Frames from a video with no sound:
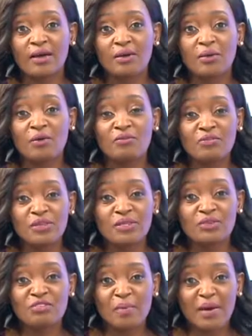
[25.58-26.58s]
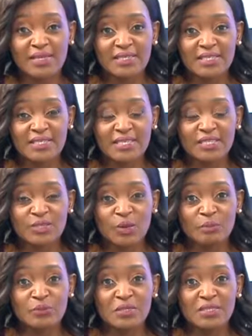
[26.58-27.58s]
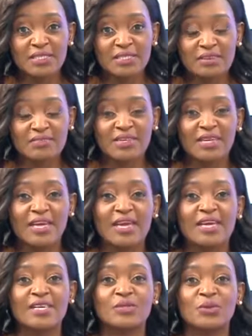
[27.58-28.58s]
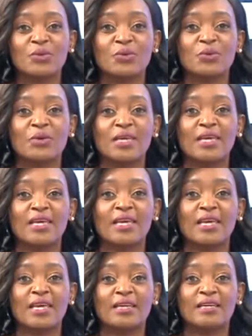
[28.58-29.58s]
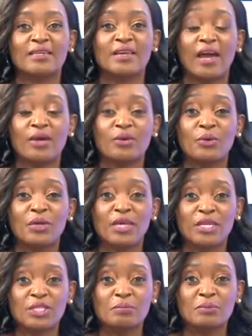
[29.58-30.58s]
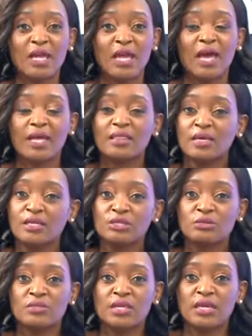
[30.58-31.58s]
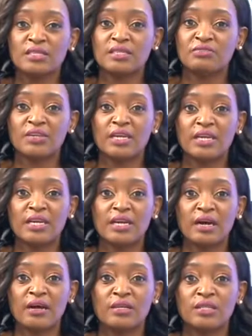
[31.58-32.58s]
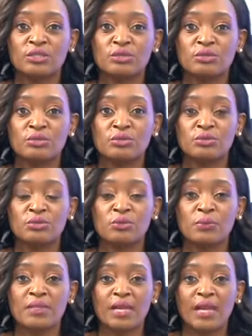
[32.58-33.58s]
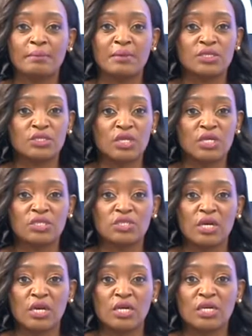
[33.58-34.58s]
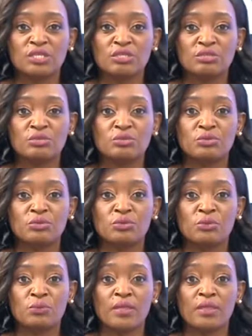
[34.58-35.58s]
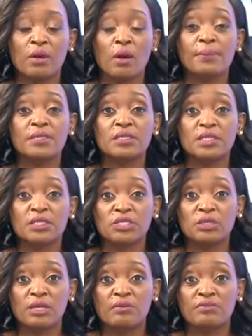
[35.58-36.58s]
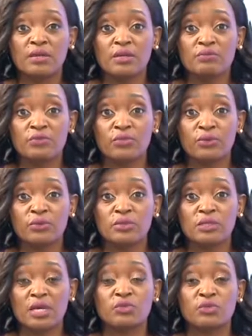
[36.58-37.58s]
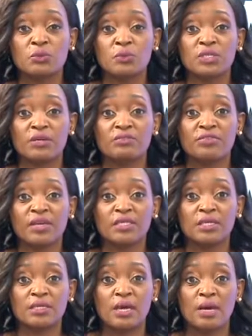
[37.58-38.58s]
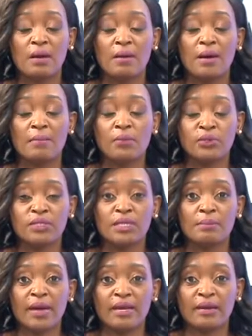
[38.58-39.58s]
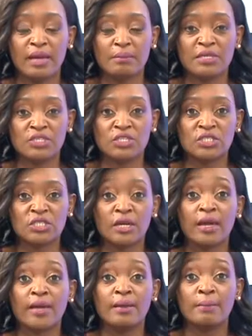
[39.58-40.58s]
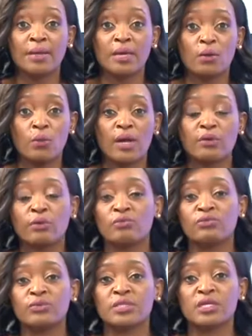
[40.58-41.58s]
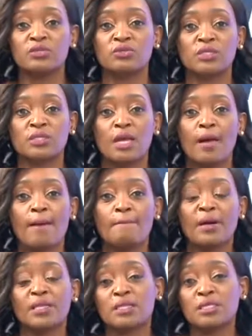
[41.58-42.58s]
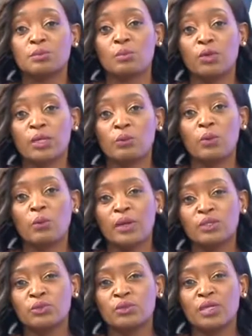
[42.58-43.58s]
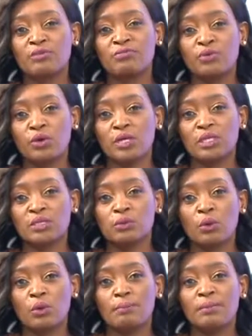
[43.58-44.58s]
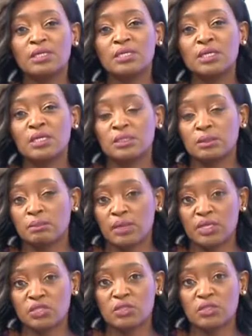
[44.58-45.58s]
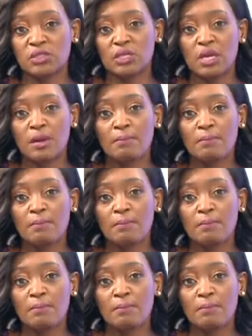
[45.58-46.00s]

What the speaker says: Conference of Parties, that is COP27, is ongoing in Cairo, Egypt, and the issues there definitely are issues to do with climate change, issues to do with compensation even for those countries which are affected mostly by climate change, Kenya being one of those countries. But this morning we want to really focus on mitigation measures.